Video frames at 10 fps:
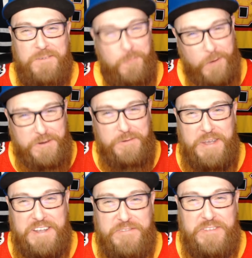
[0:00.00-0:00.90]
Welcome
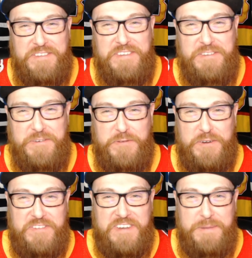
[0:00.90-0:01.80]
in if this is your
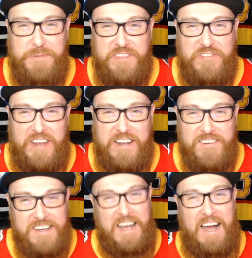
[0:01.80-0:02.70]
first time to the
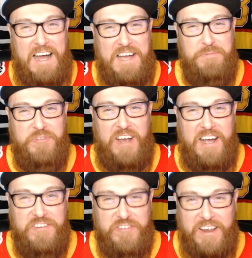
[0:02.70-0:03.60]
channel. I'm
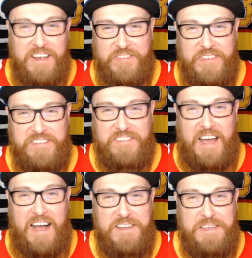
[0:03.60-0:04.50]
Josh, this is the
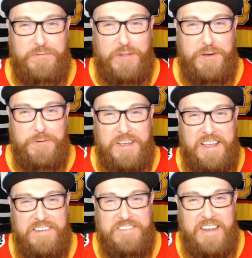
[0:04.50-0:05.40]
Hockey Flow,
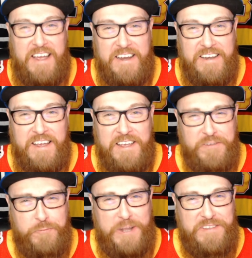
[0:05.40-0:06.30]
and tonight,
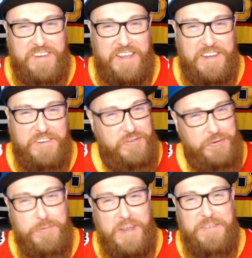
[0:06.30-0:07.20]
it's Wednesday,
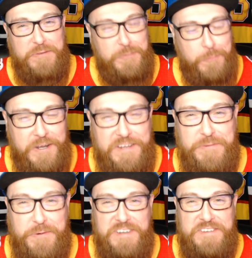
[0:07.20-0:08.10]
June 8th,
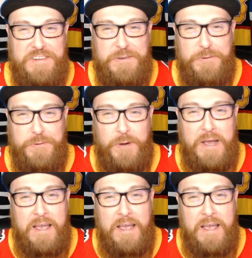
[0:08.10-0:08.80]
2022.